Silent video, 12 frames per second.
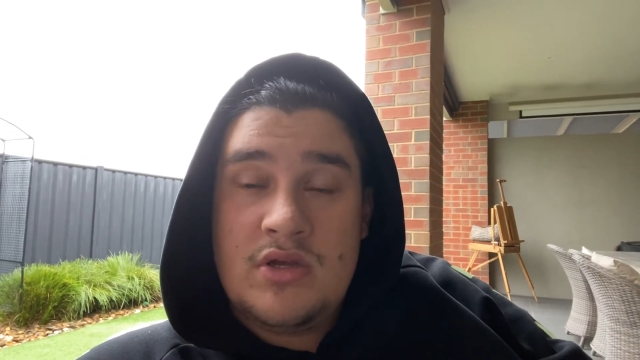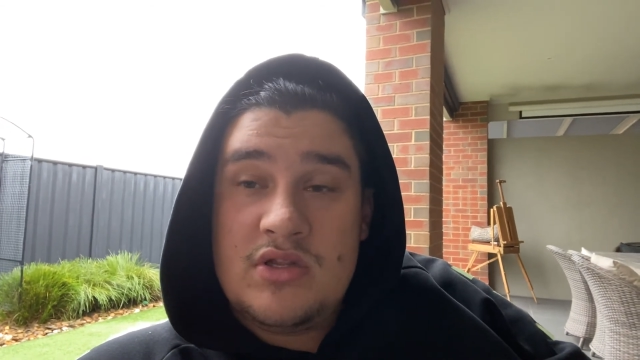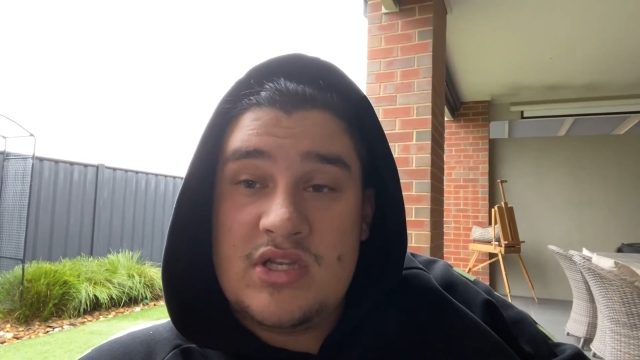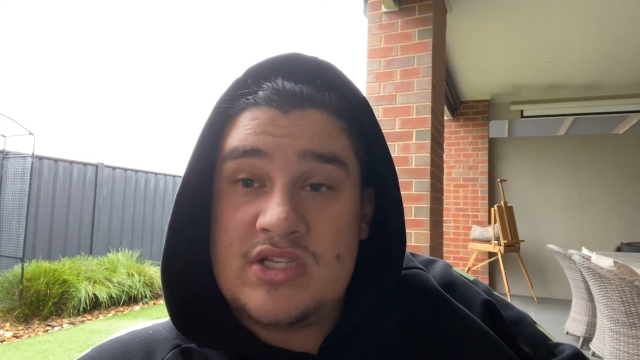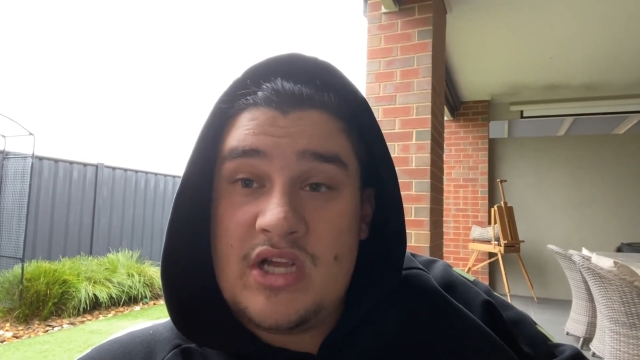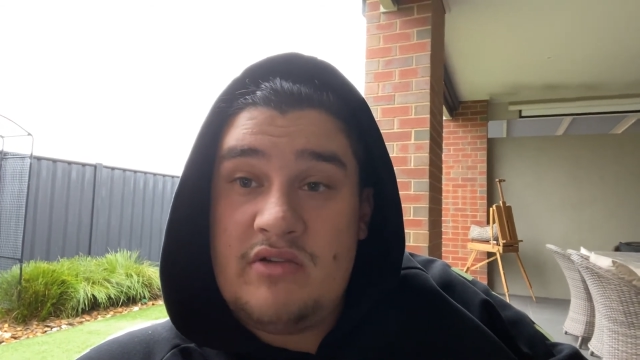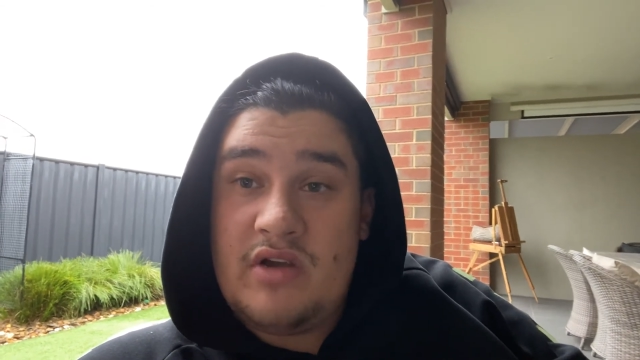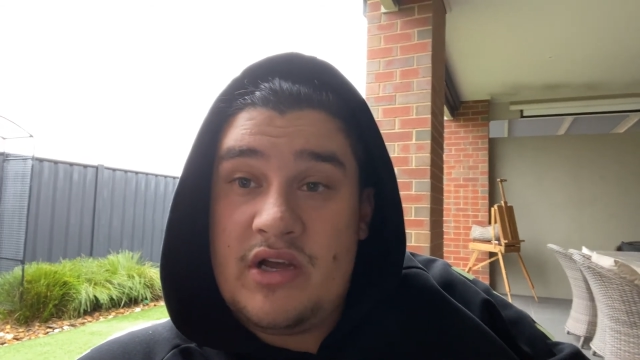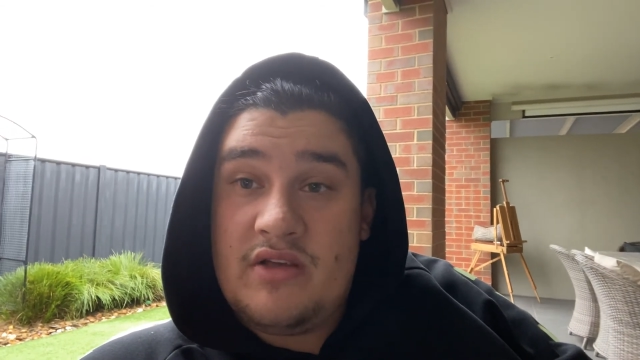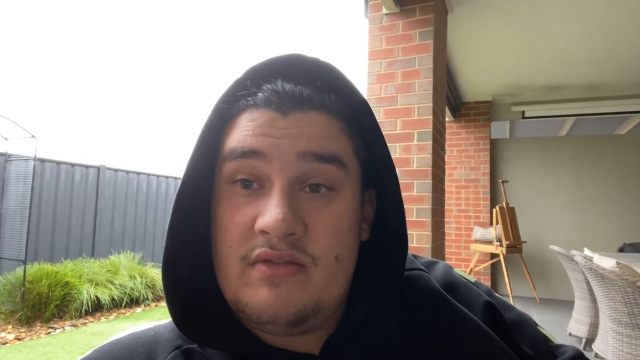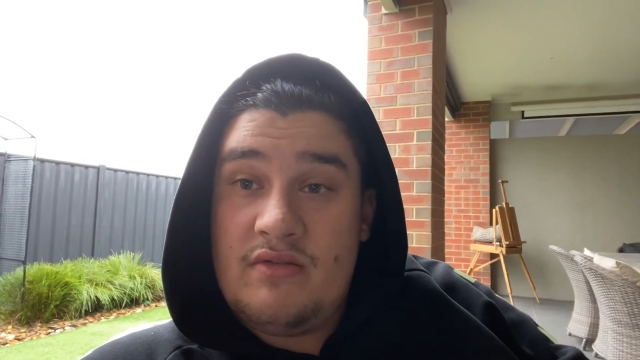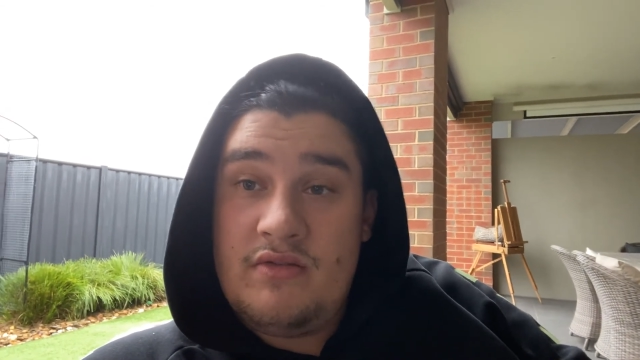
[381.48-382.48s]

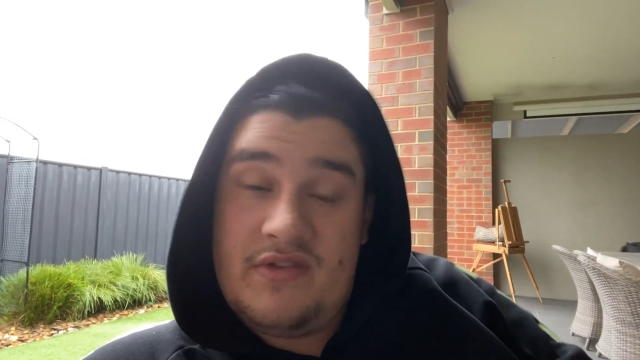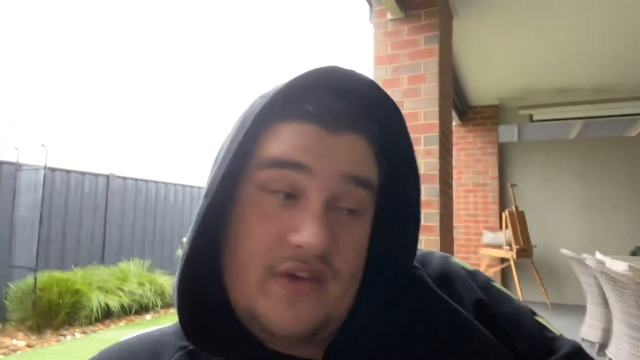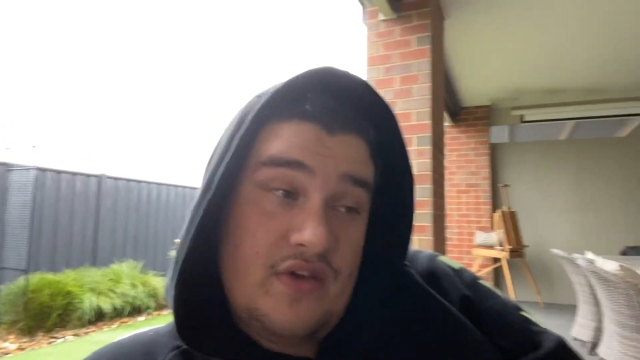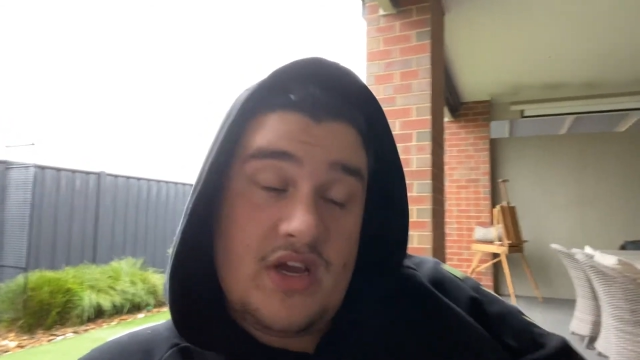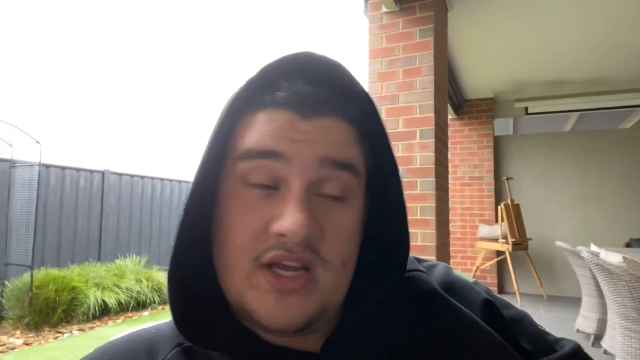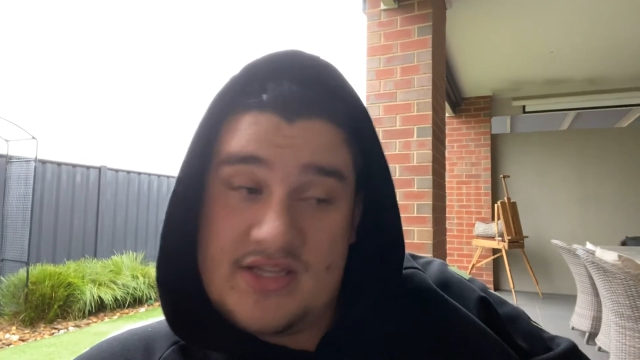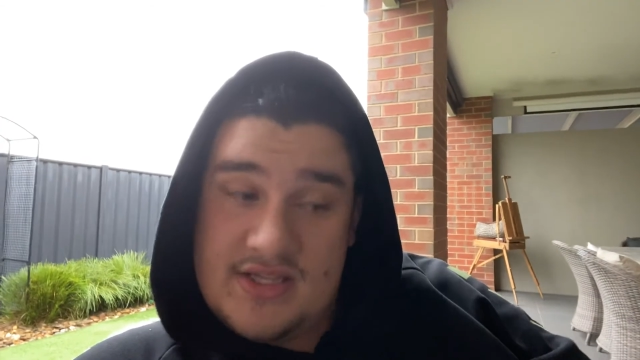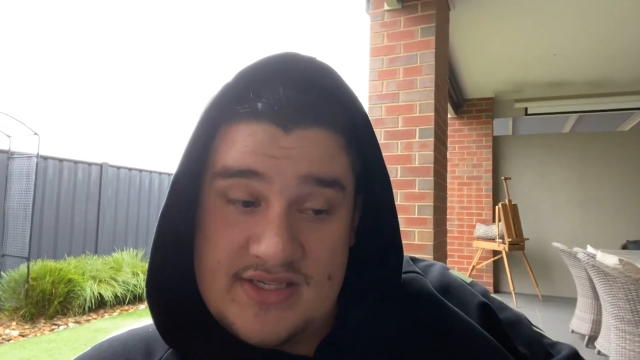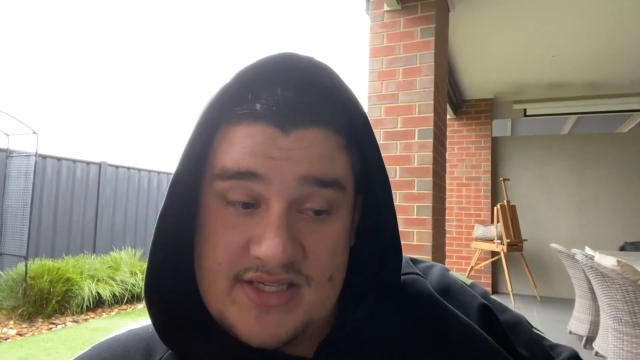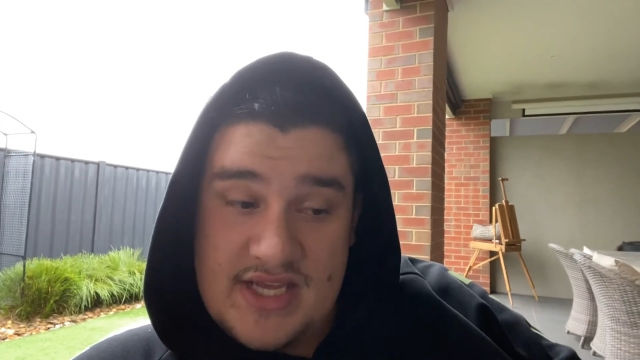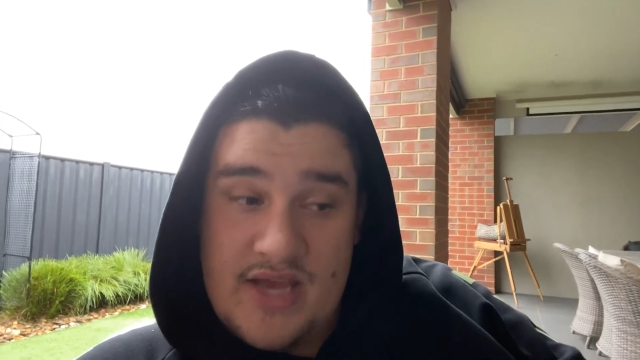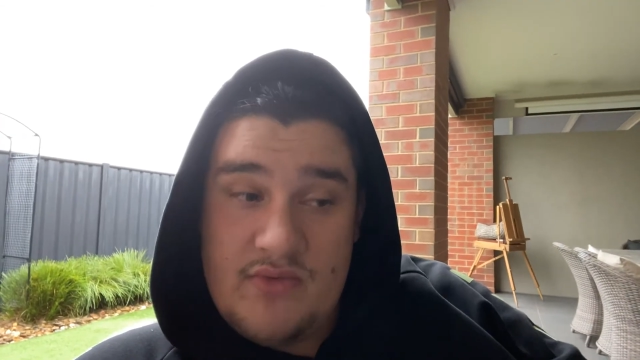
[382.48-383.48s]
sunrise so you guys can
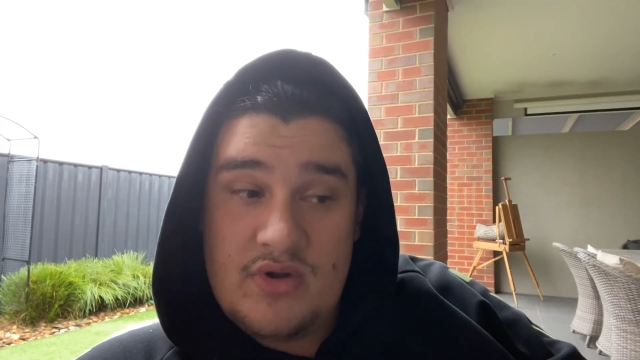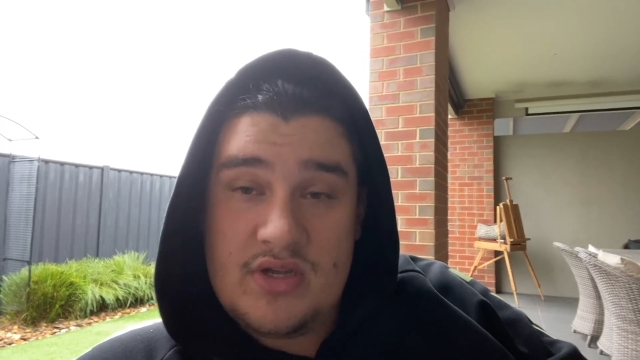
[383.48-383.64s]
see what